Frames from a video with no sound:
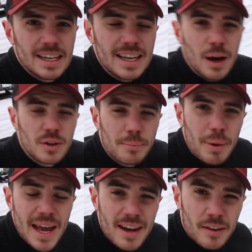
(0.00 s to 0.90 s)
Now,
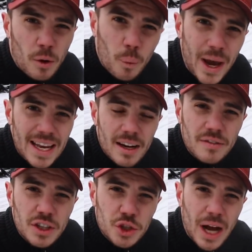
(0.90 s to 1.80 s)
depending on the weight
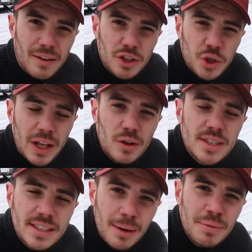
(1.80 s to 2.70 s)
of the travel trailer,
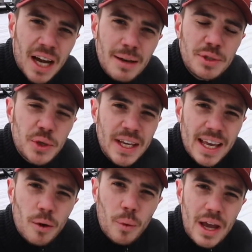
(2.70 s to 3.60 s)
sometimes you can
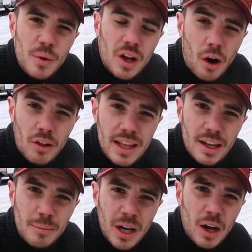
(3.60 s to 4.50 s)
get away with hauling
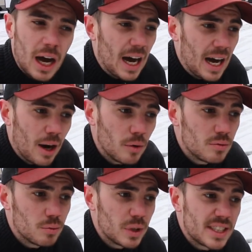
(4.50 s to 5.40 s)
them
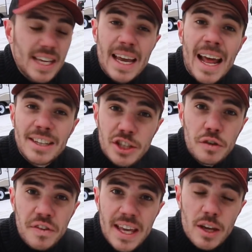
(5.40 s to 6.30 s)
with, say, an
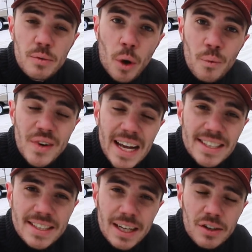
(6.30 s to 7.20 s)
SUV. You don't
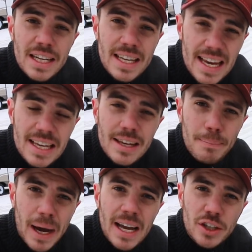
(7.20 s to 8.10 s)
necessarily need to
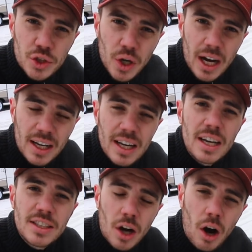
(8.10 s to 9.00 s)
buy a truck
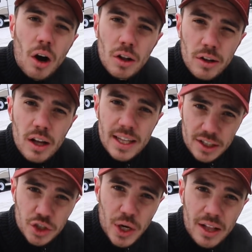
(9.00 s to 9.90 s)
to haul this
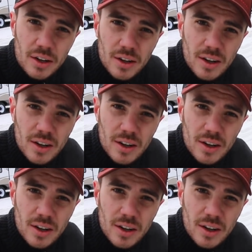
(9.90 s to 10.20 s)
trailer.